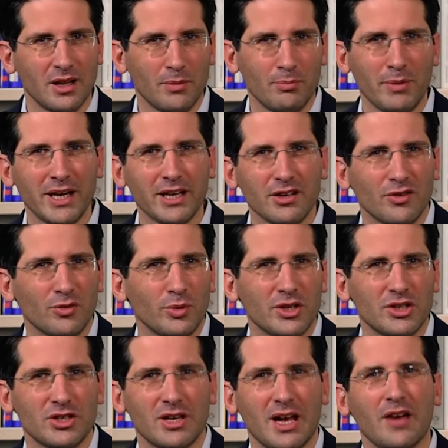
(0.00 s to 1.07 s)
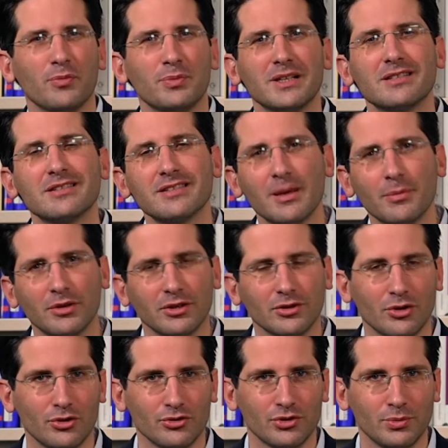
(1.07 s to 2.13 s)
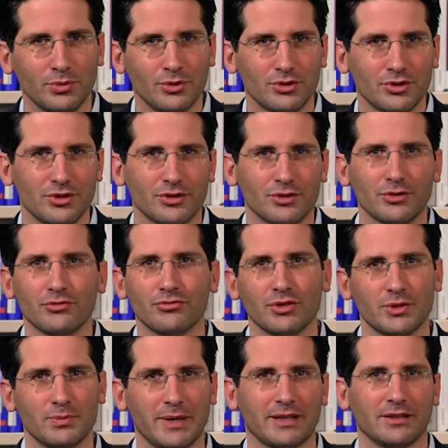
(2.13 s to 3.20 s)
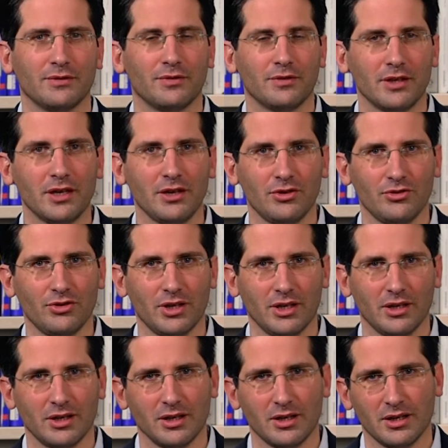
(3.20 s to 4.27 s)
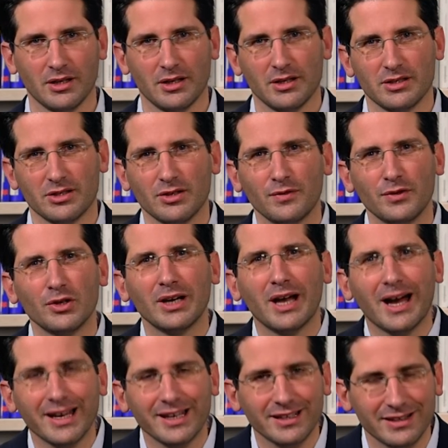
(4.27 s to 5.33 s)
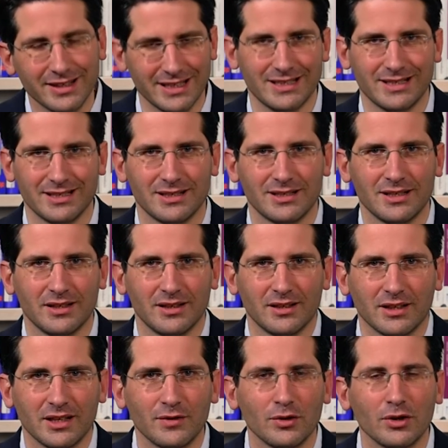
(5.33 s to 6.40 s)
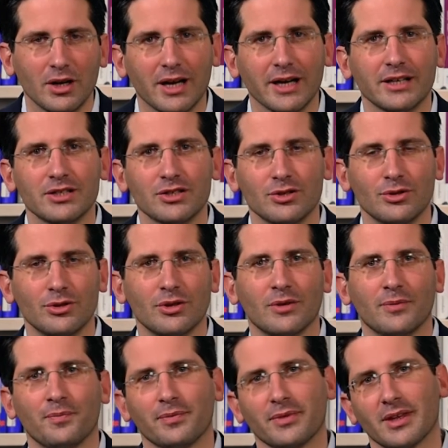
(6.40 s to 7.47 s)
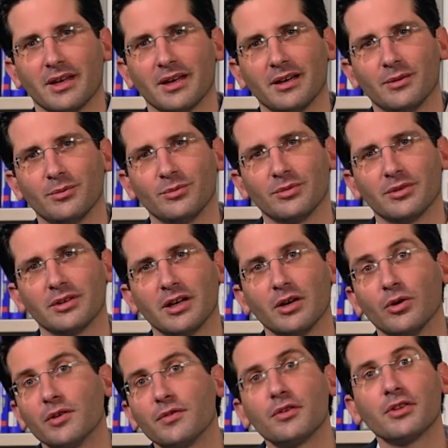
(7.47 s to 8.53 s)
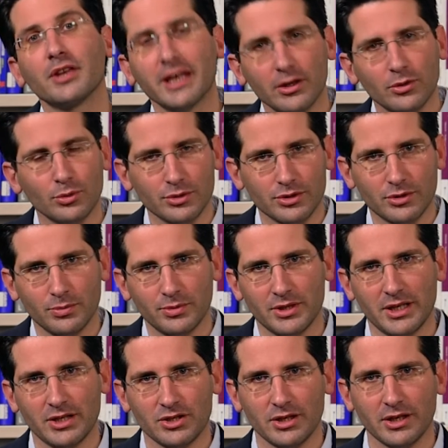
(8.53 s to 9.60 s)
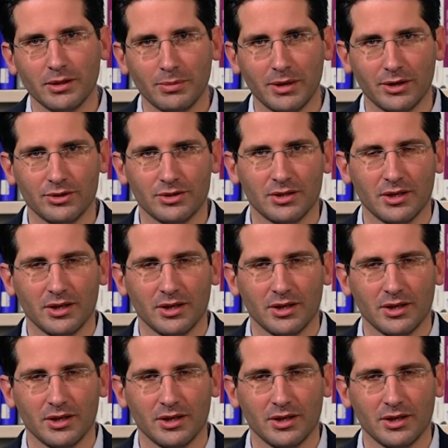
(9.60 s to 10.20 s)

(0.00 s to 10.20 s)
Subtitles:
many of which have been seminal contributions to the respective theory. So if you like this, if you like to, or if you think also potentially about